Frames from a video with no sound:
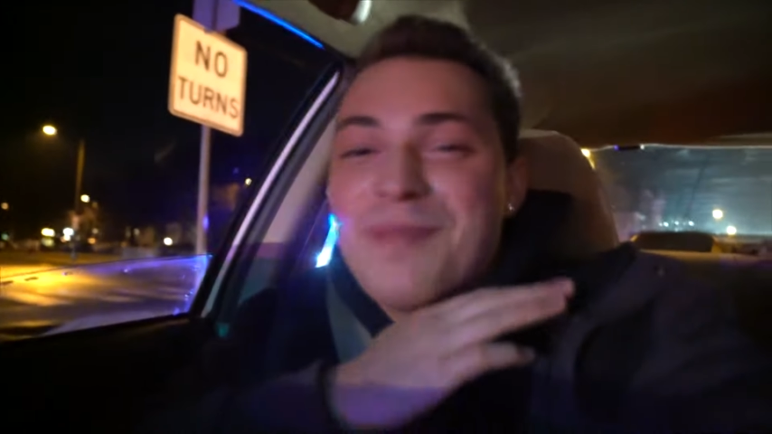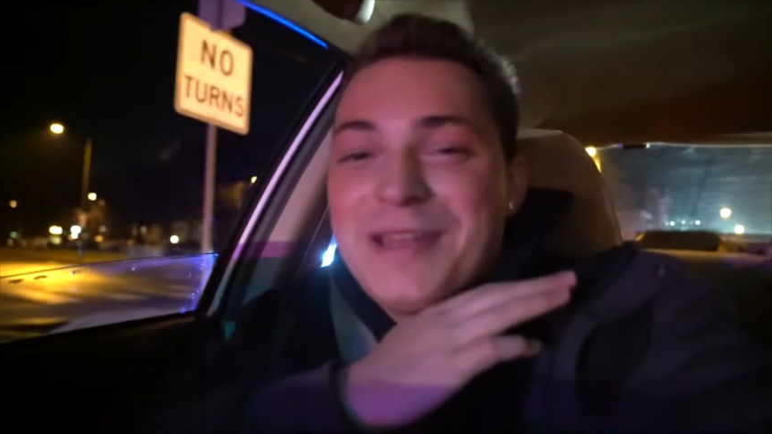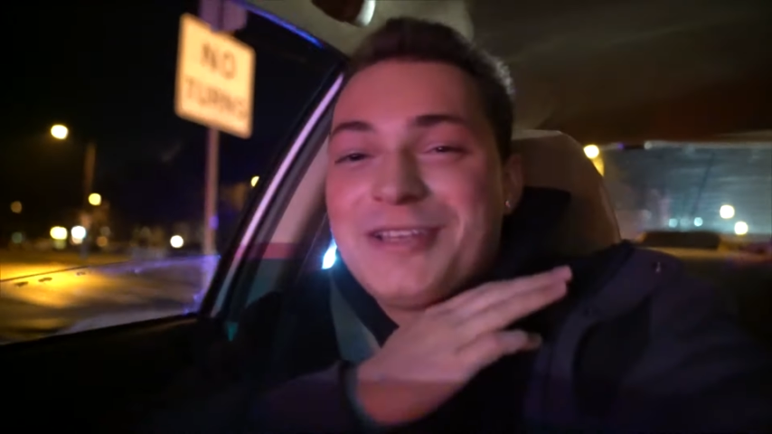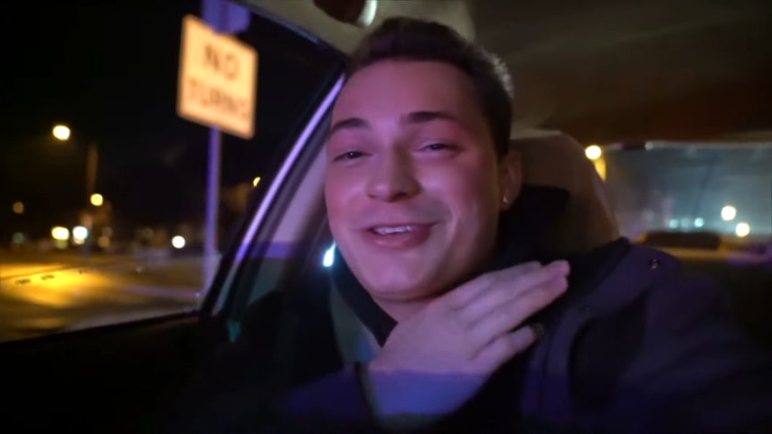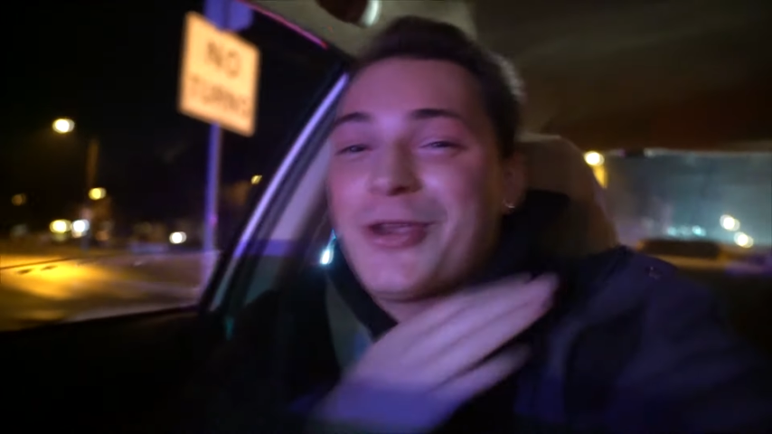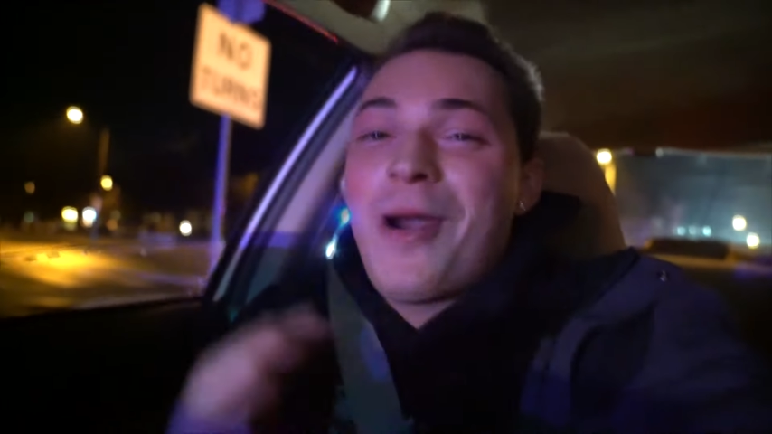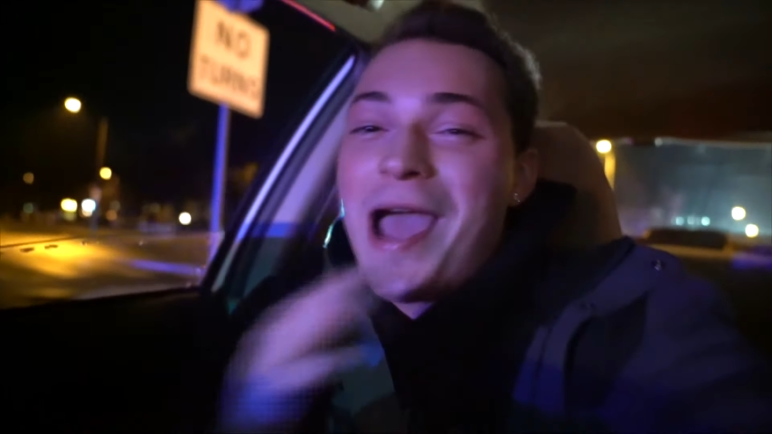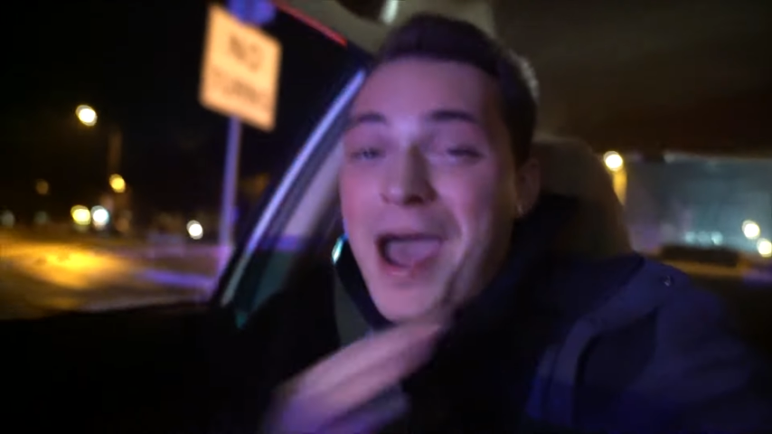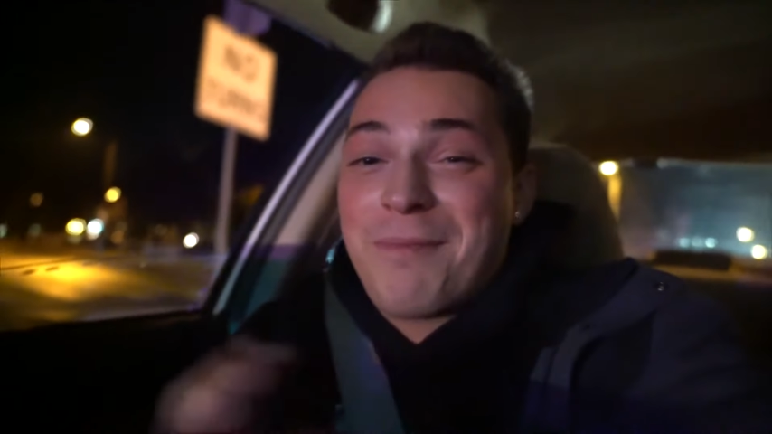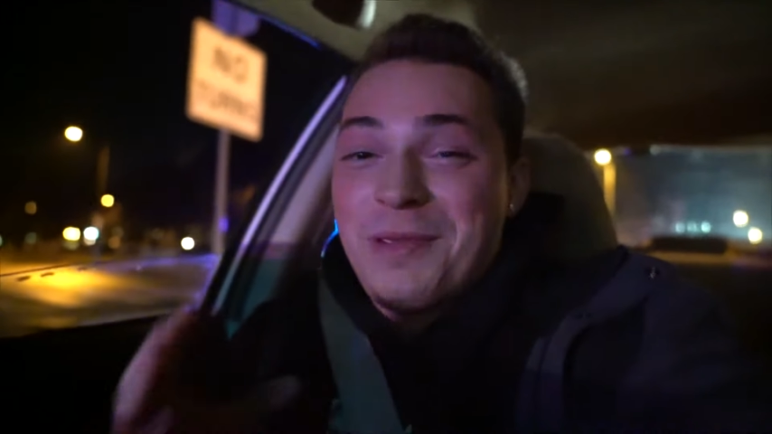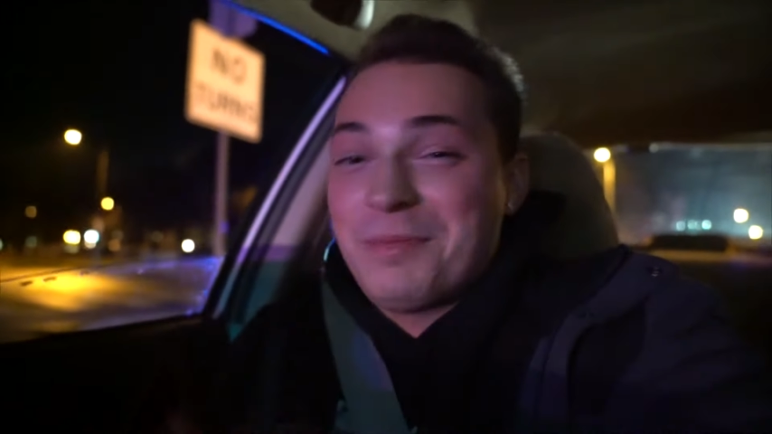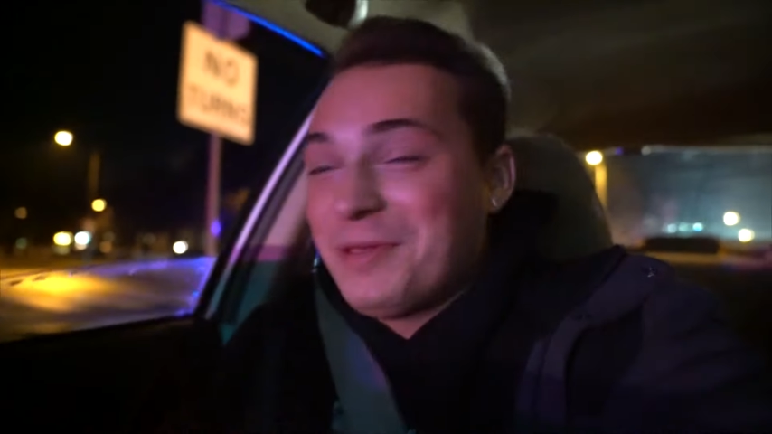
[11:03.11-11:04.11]
been so
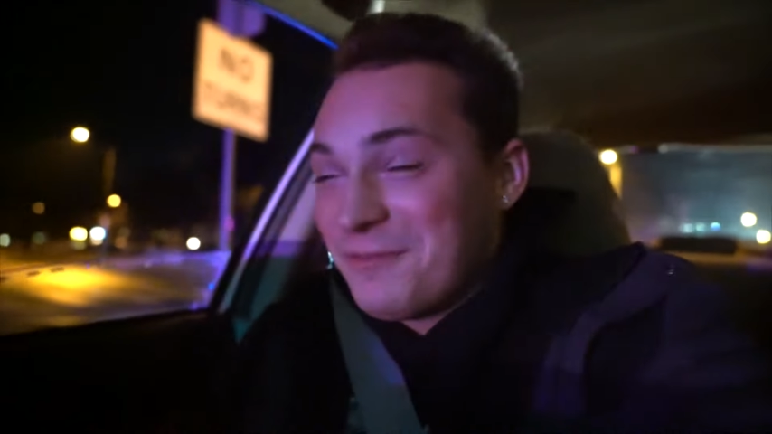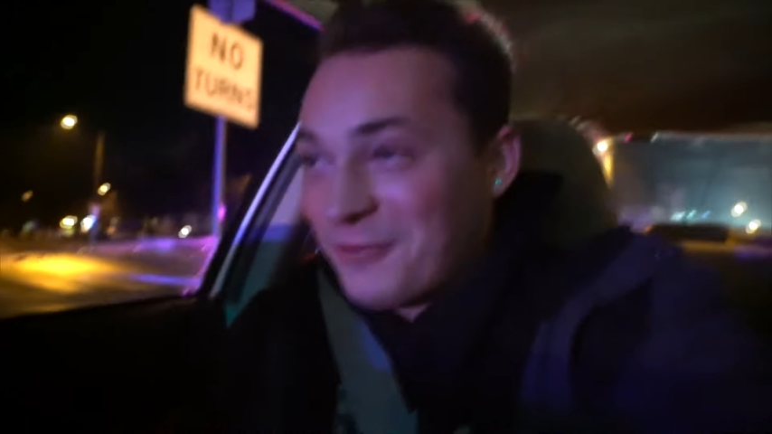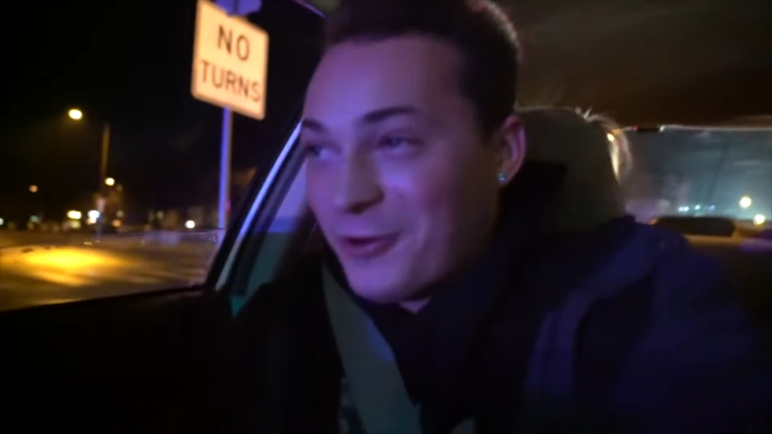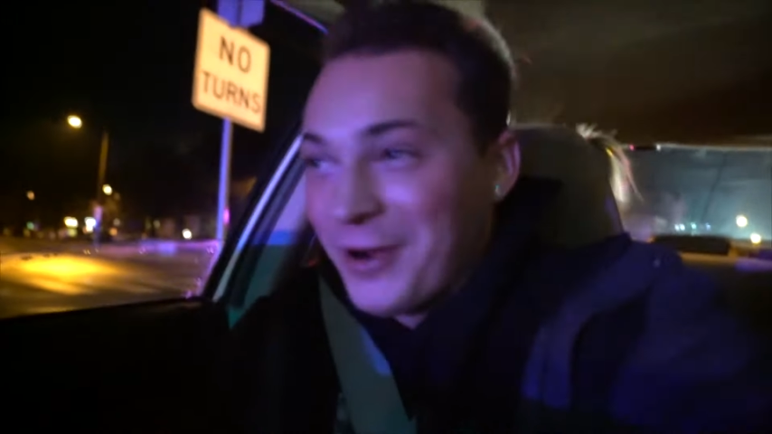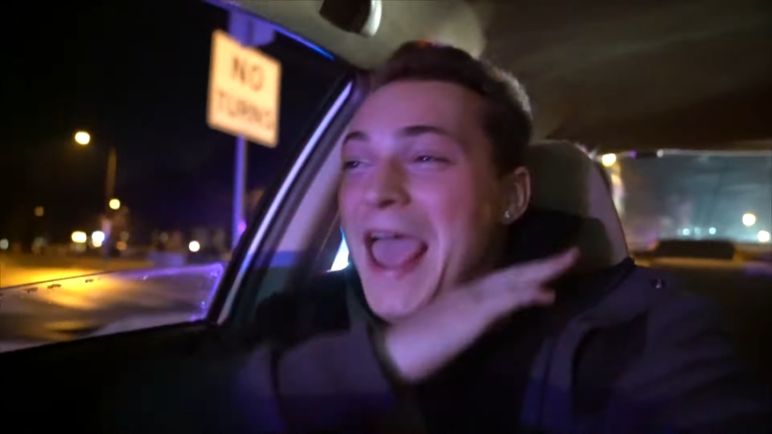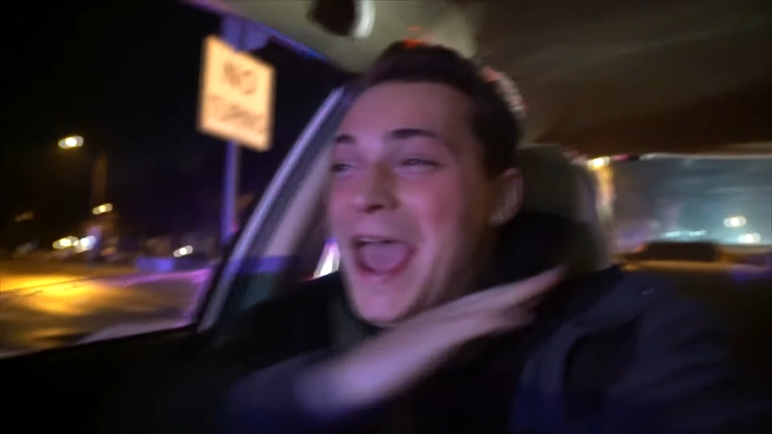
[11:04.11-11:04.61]
happy before.